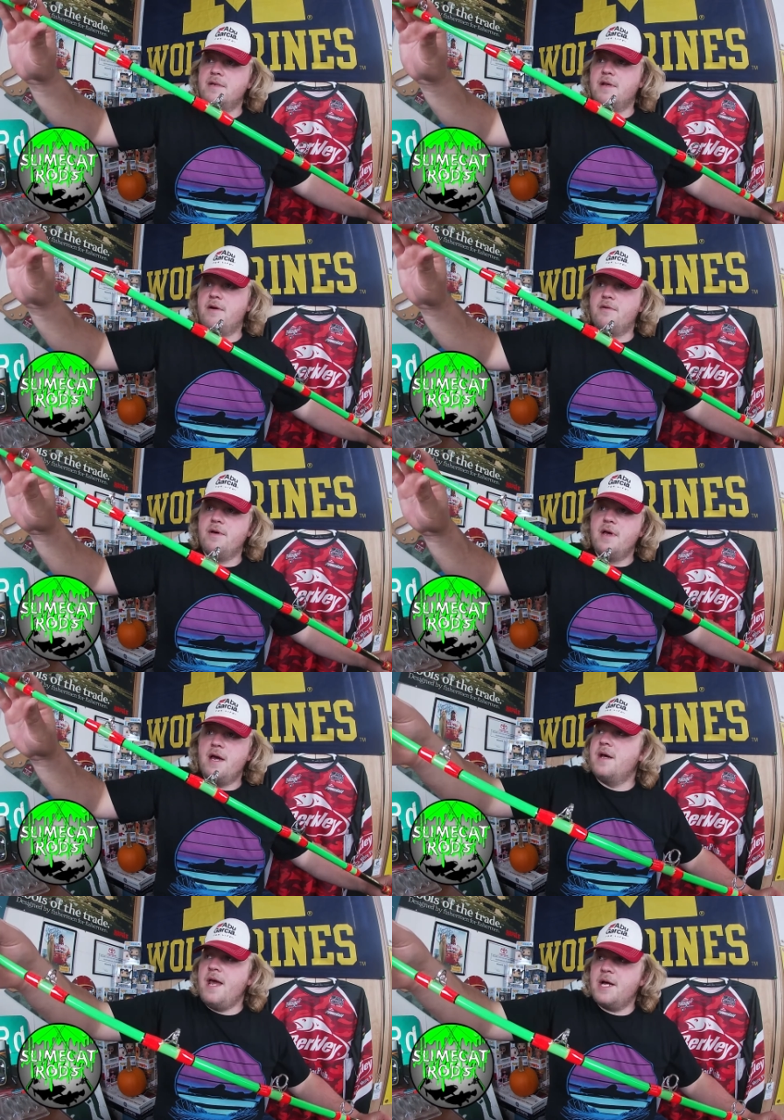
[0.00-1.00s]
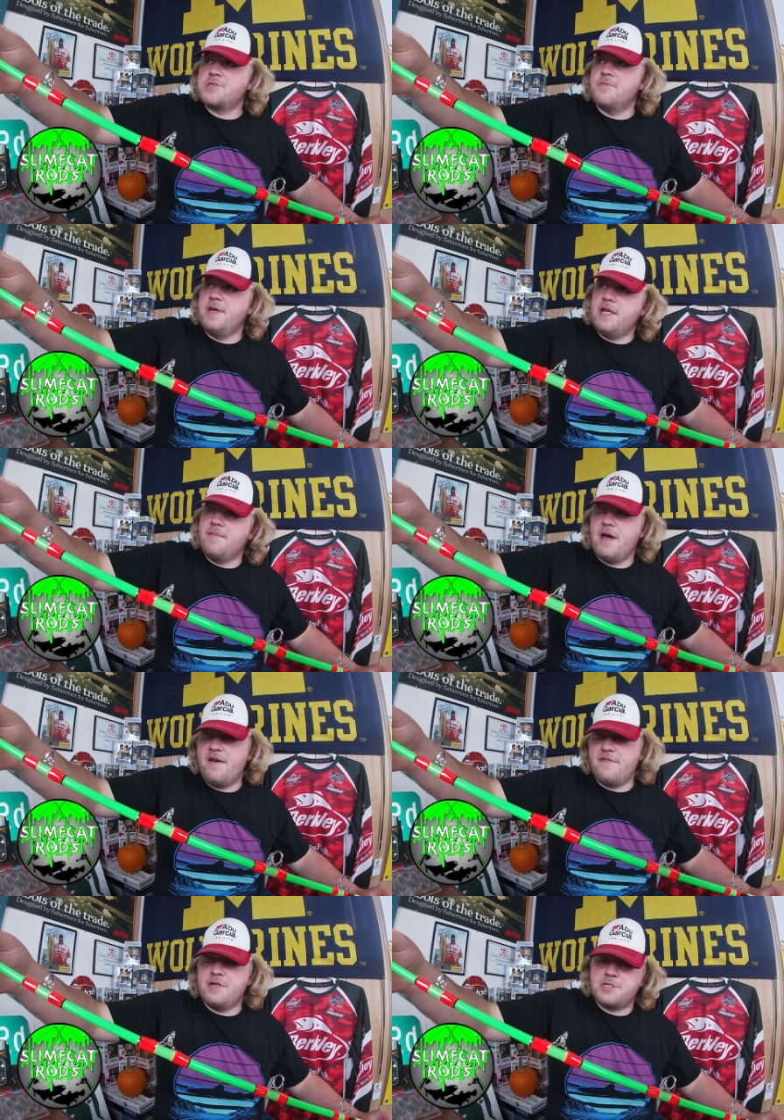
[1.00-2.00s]
You know, an extra medium
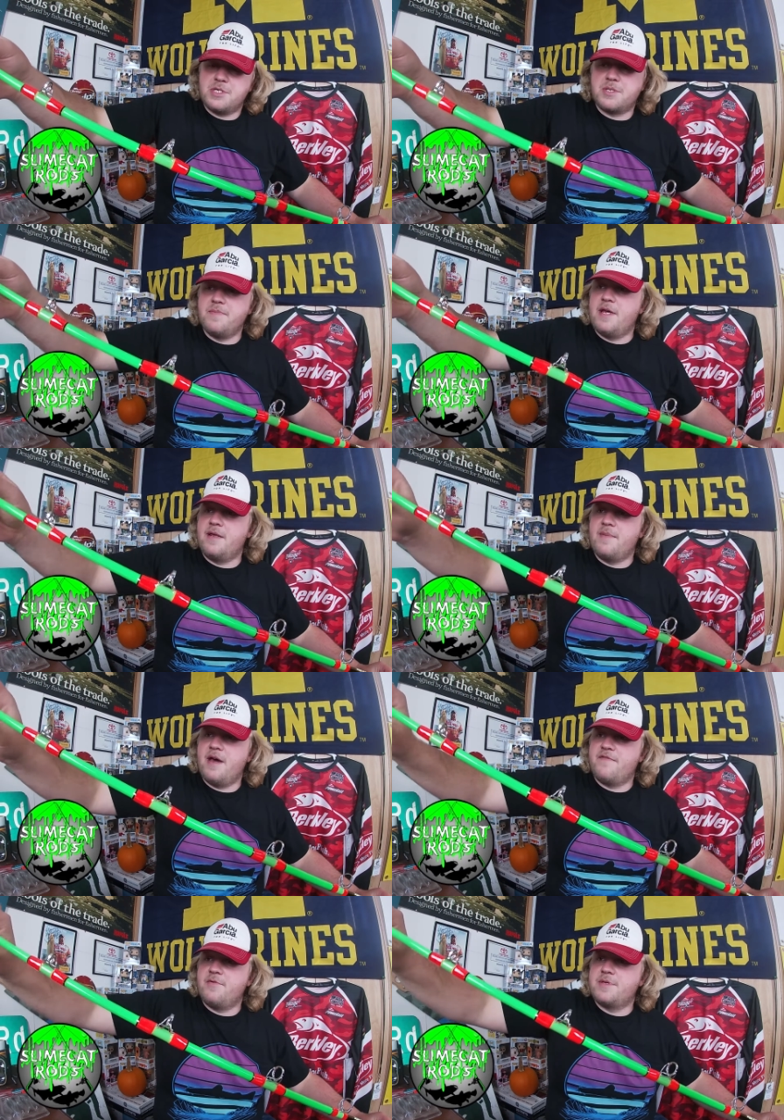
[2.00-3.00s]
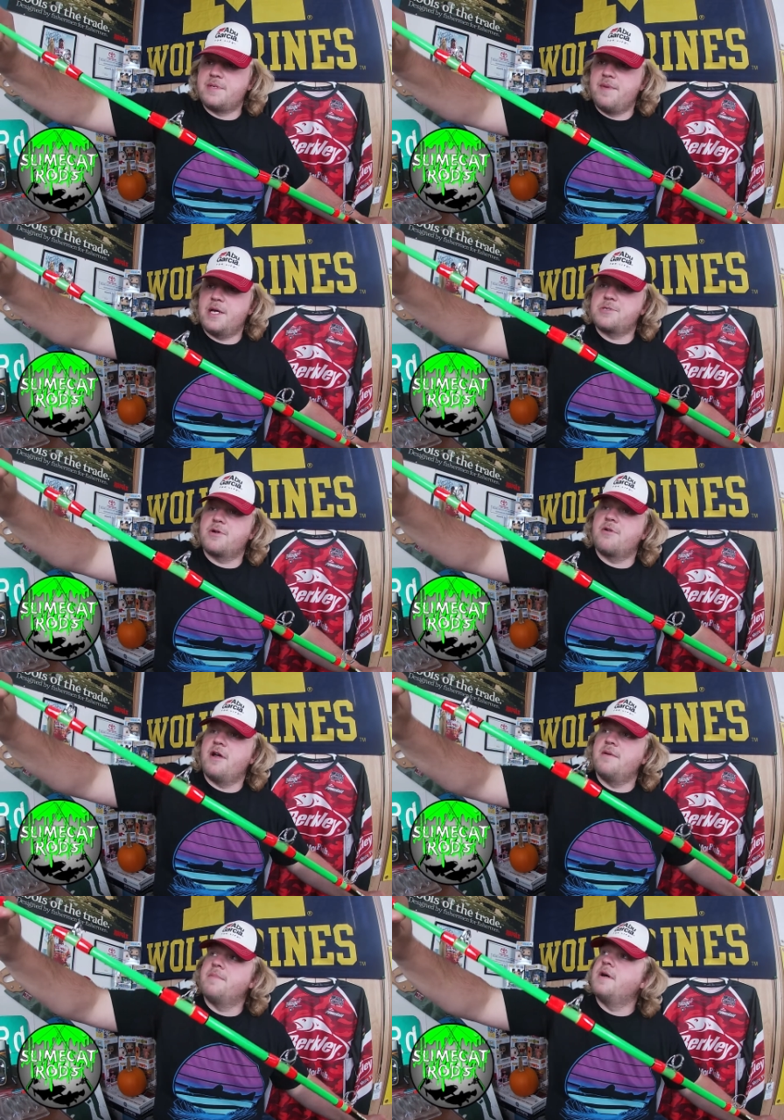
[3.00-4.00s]
heavy is just a medium heavy with some extra
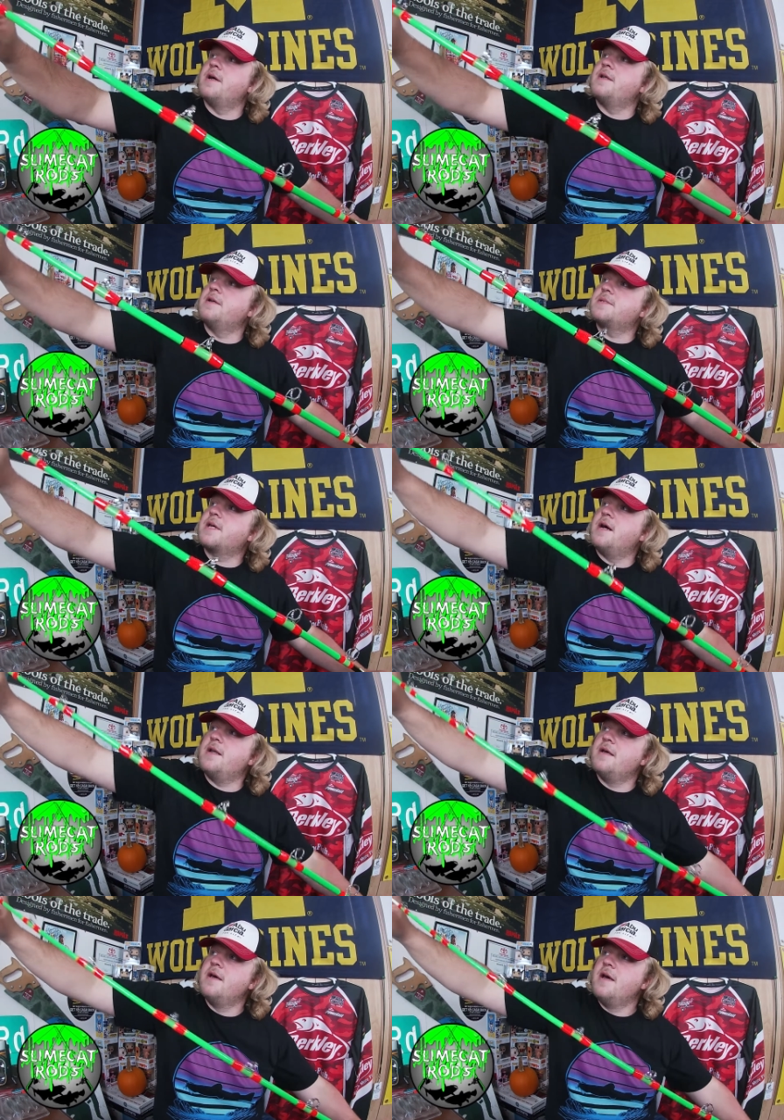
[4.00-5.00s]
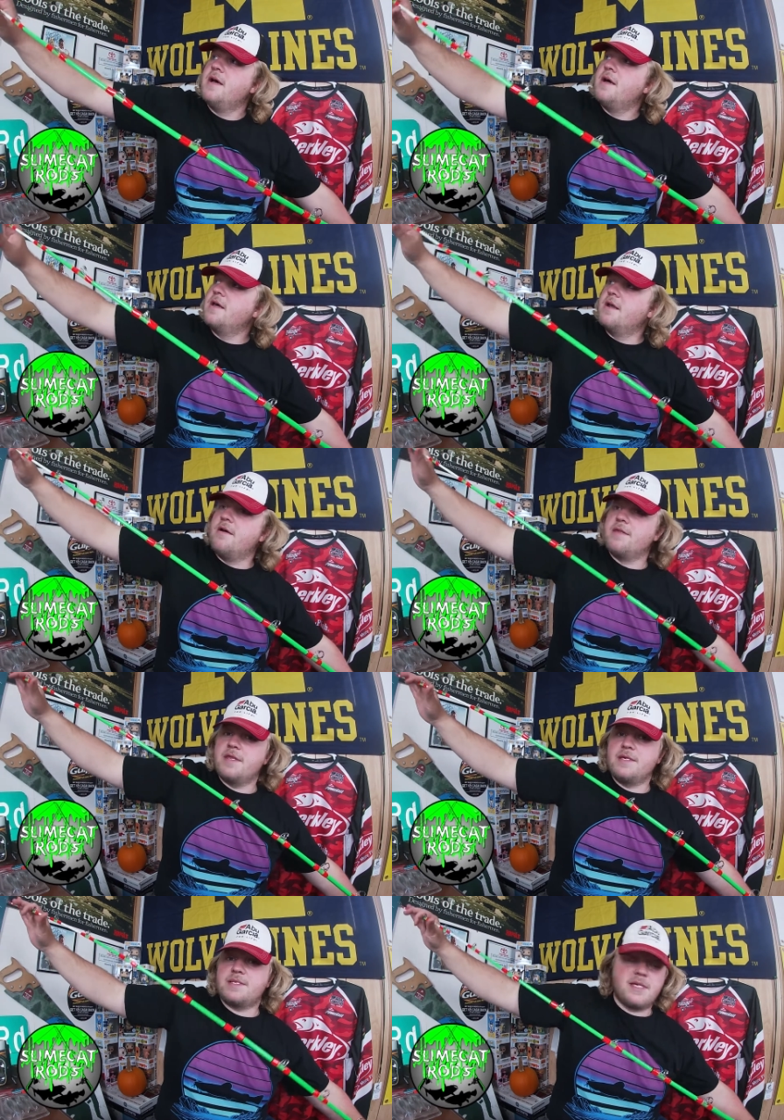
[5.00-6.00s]
credit behind it. It's got, you know,
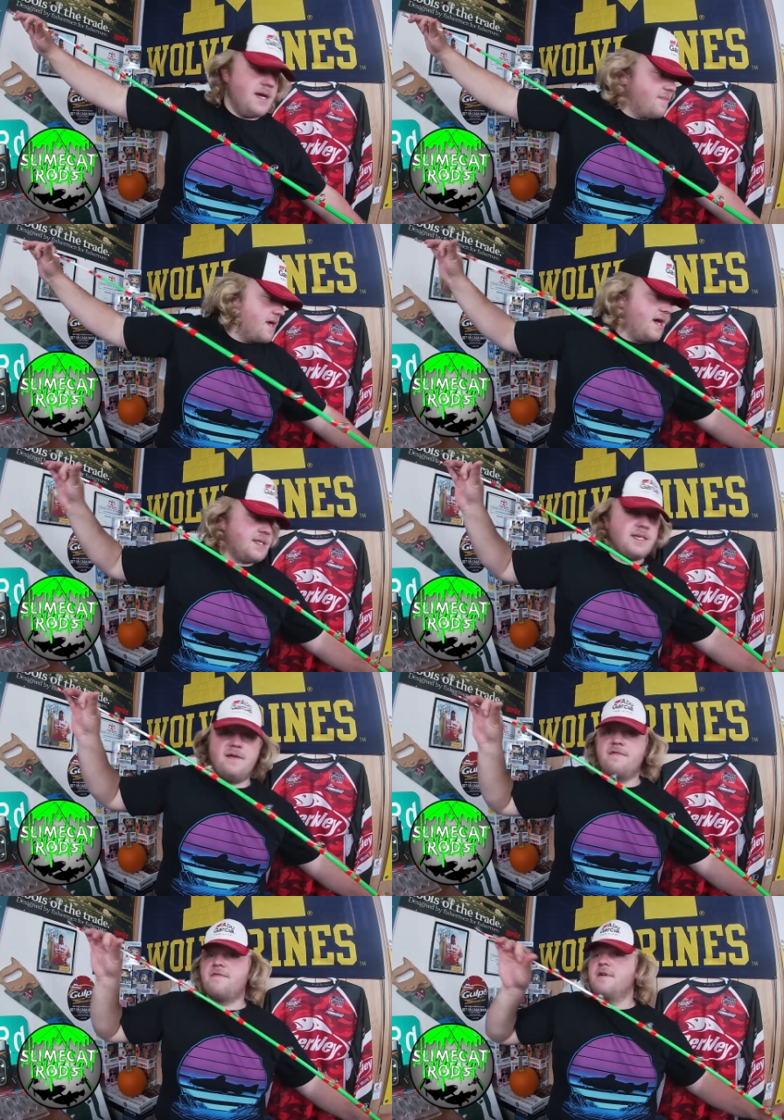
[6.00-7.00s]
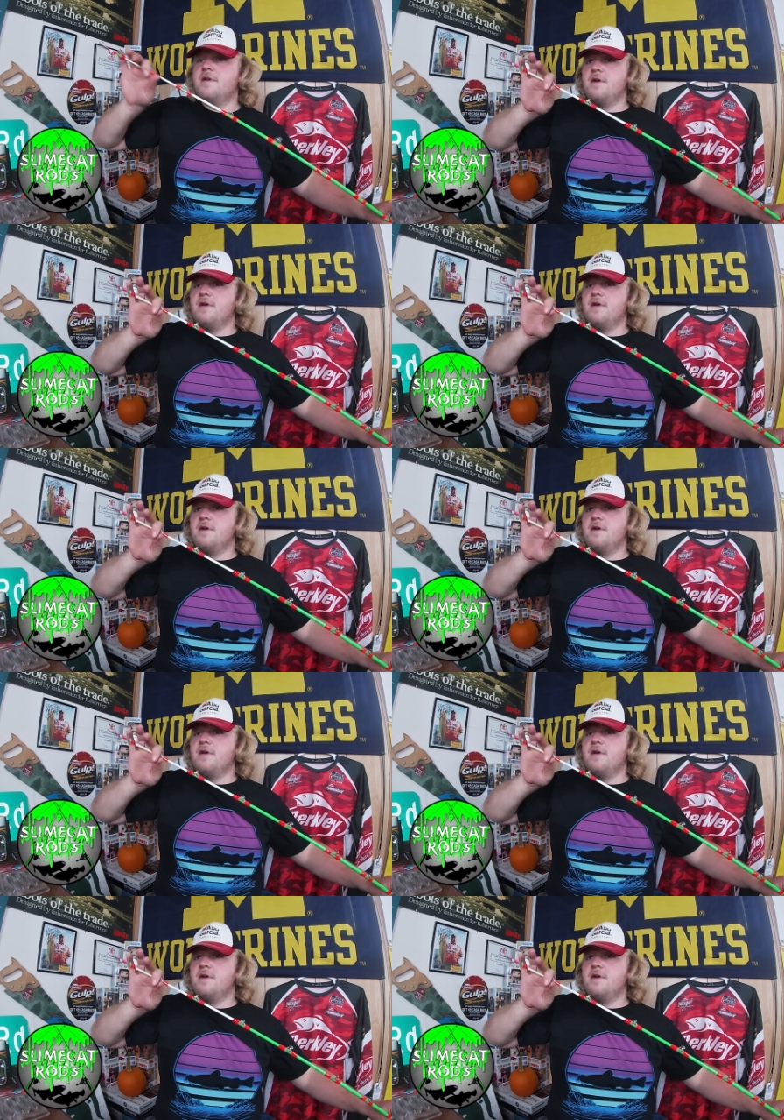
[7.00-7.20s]
these Slimecats have